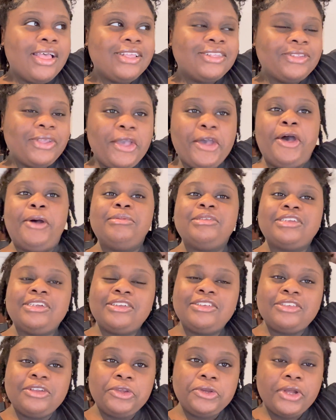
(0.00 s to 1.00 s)
So yeah, I'm just
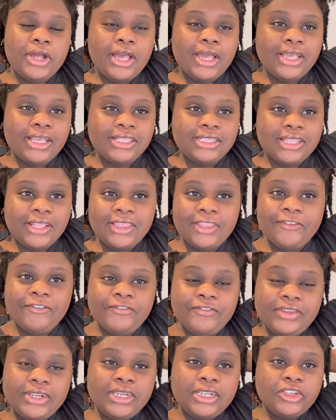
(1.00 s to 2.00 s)
gonna show you guys the
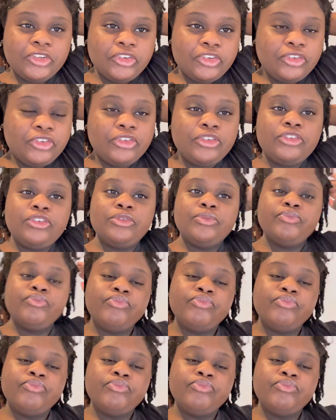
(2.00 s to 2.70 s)
finished